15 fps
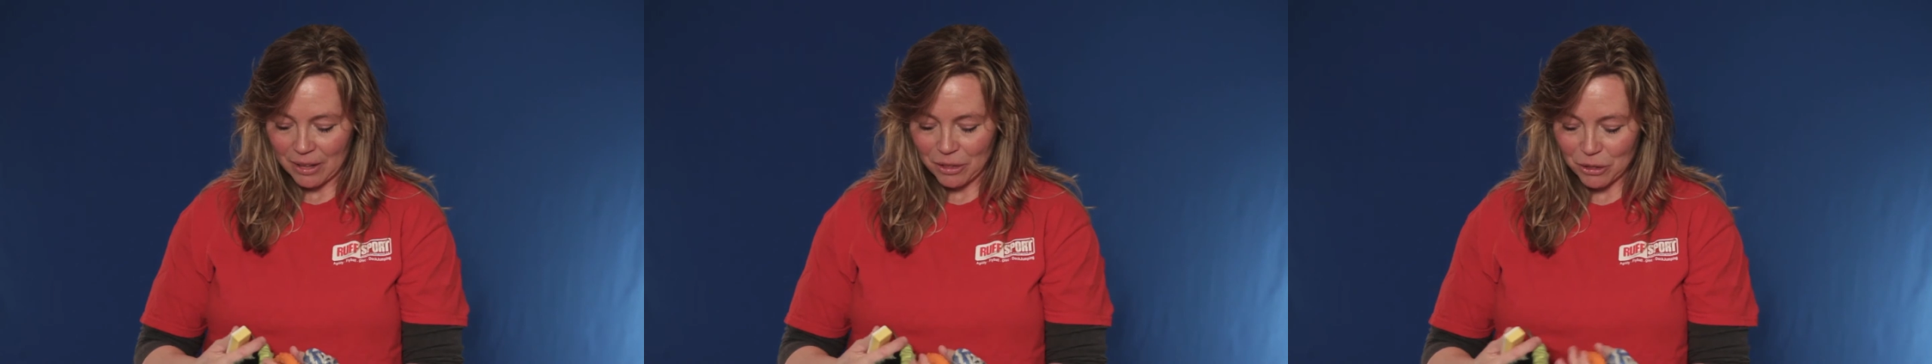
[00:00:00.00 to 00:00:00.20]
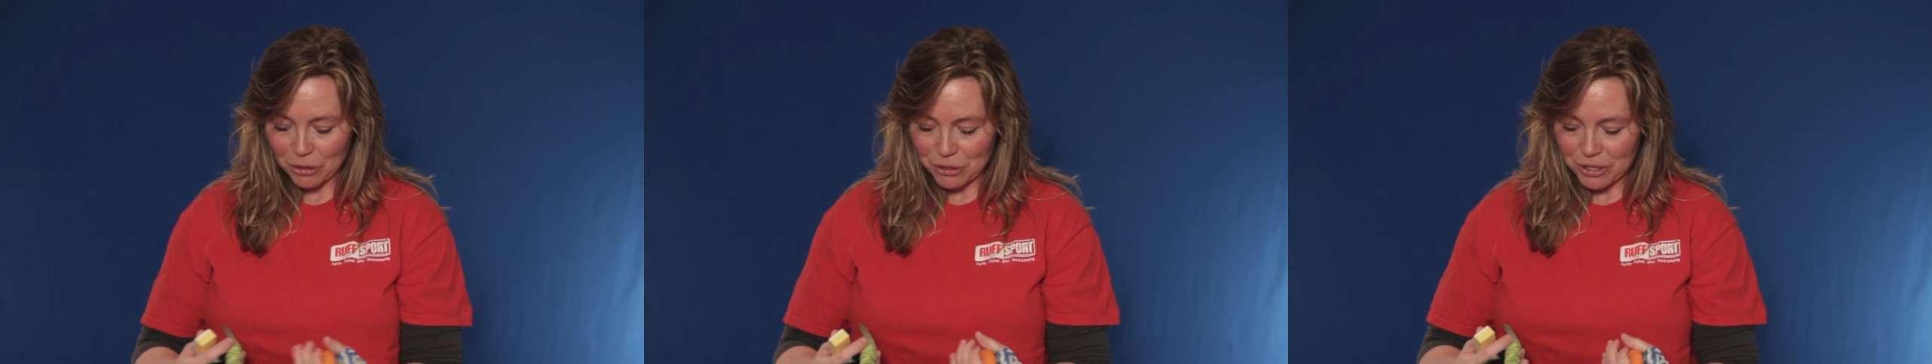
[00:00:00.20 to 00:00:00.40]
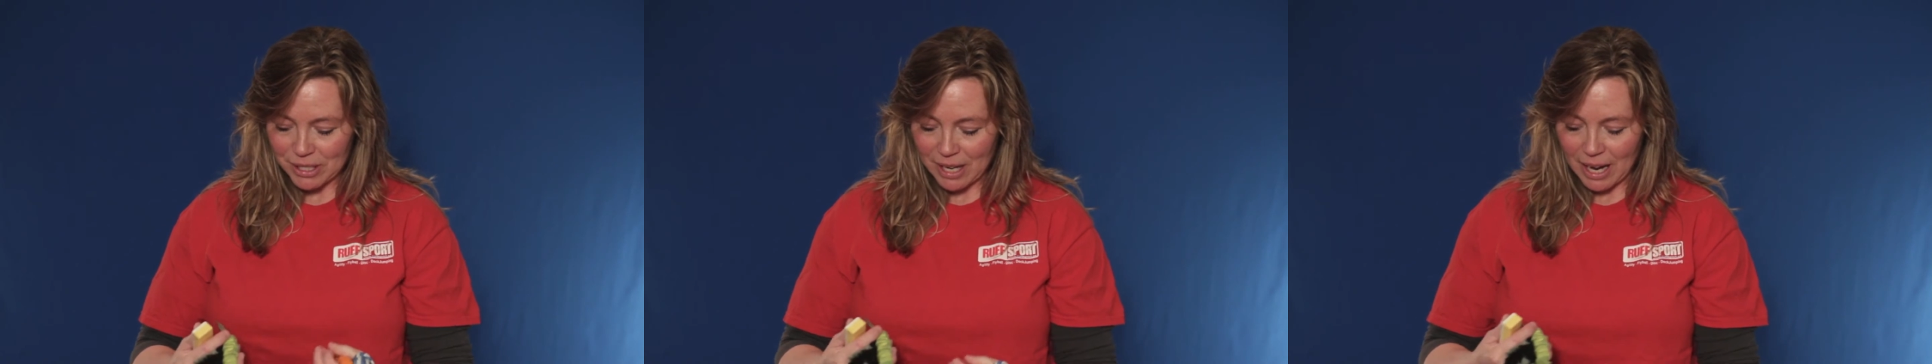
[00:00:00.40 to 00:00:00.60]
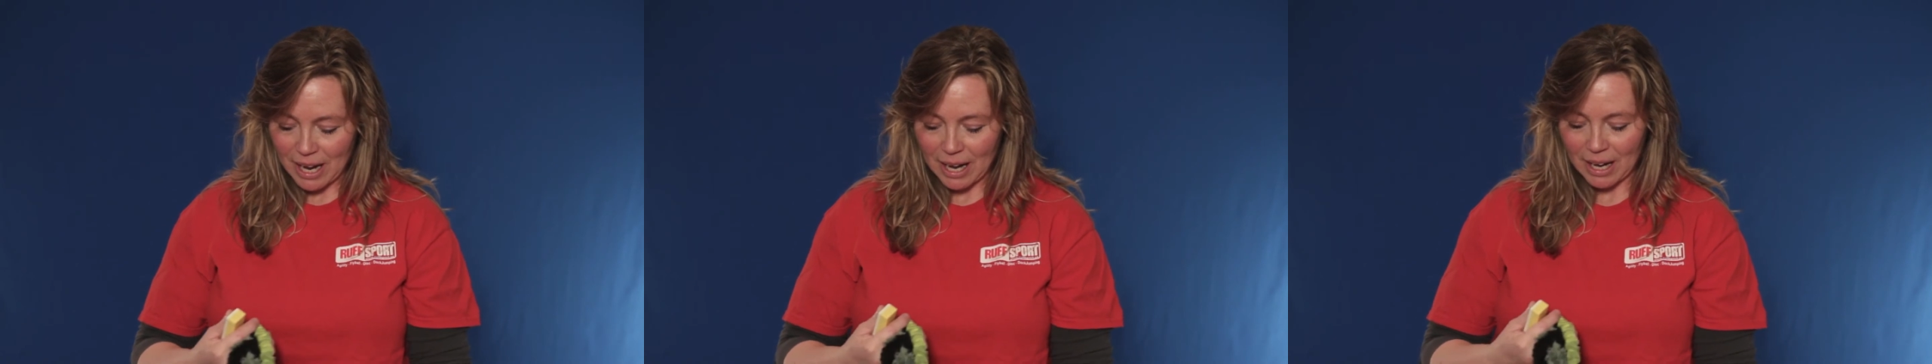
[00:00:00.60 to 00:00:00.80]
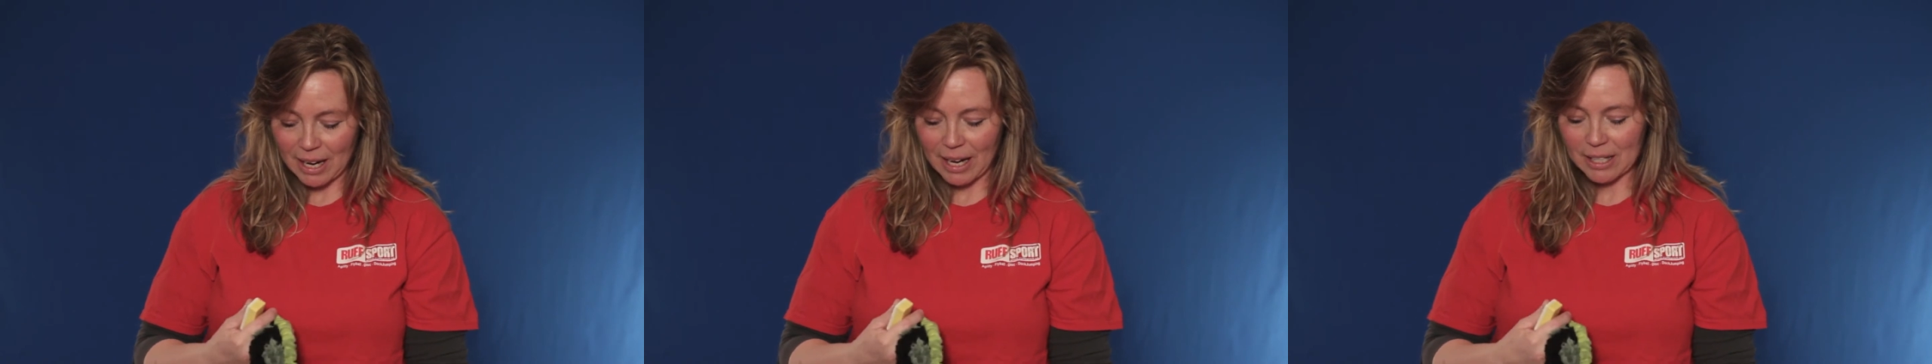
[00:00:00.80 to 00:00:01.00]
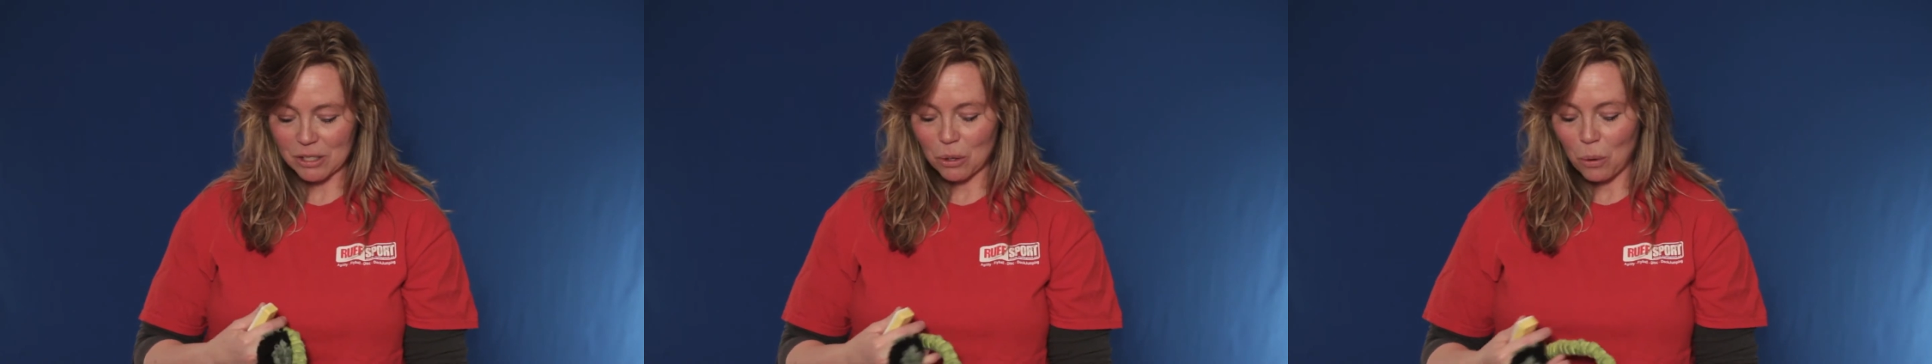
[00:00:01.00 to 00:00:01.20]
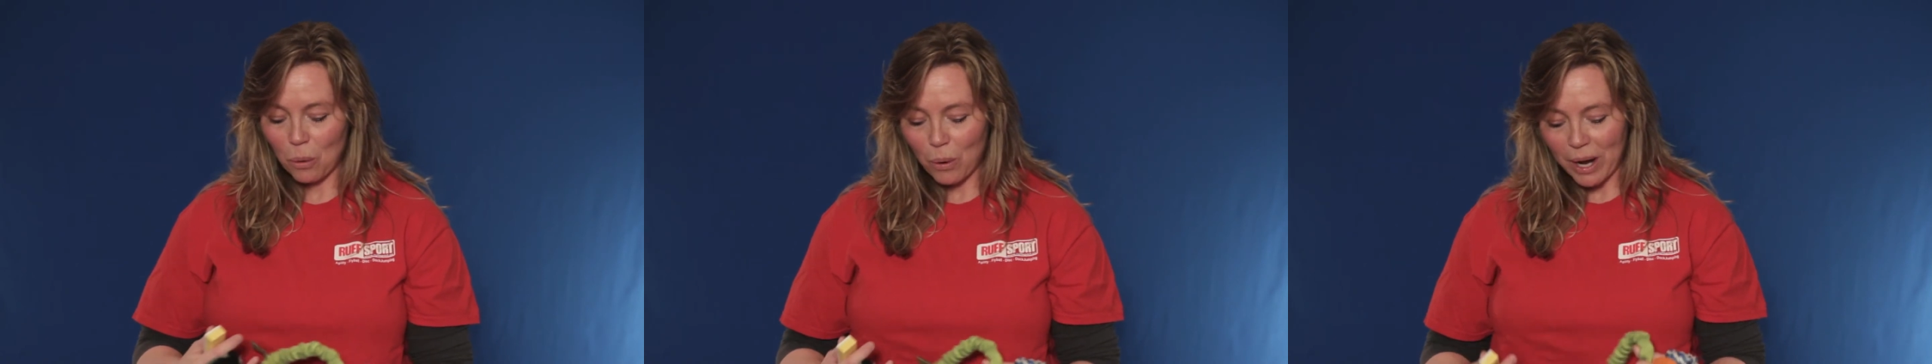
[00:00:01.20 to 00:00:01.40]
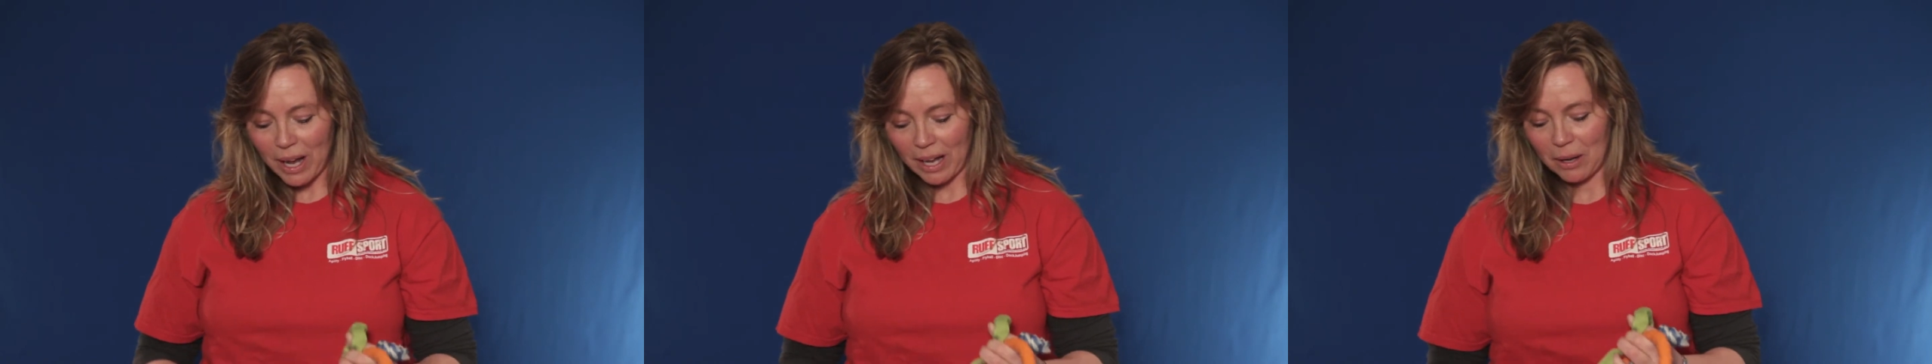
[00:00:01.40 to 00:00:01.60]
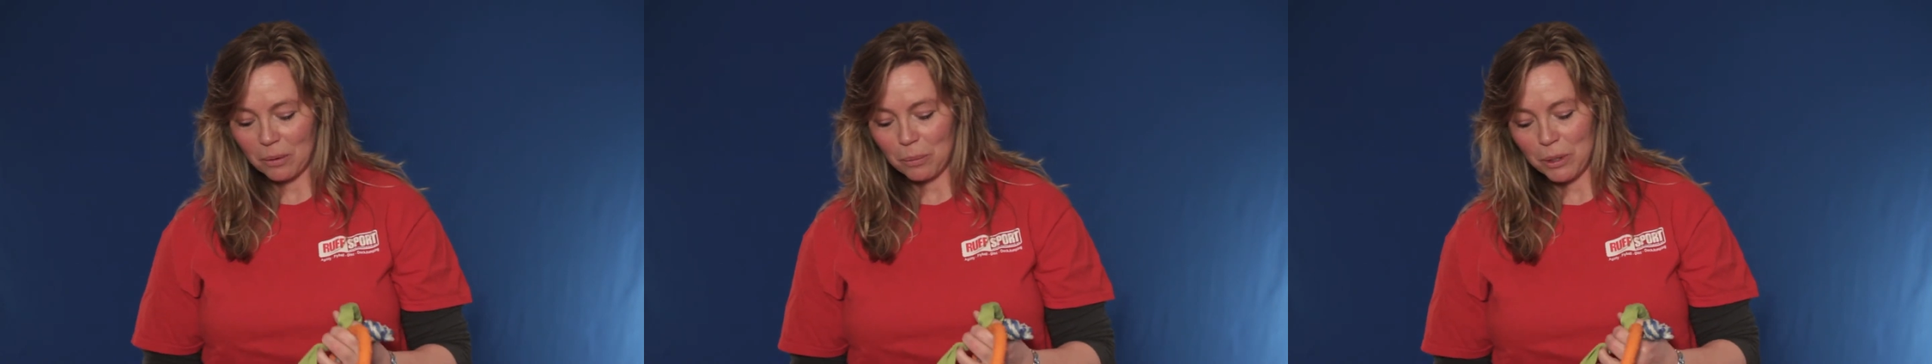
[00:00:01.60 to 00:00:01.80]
There's a toy